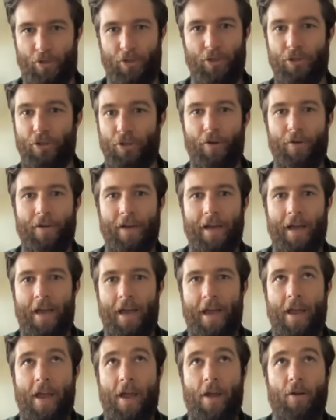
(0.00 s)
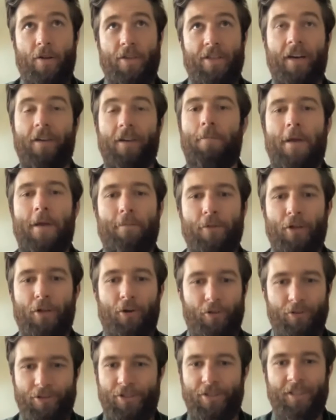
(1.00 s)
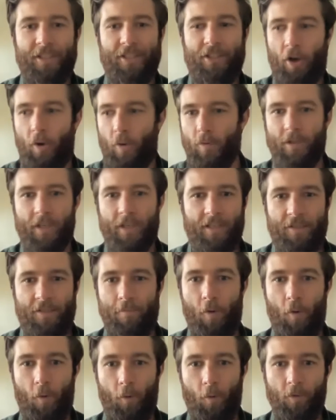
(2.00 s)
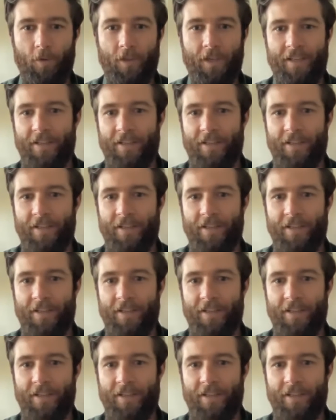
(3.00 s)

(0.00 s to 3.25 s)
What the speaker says: young people are constantly told they're small.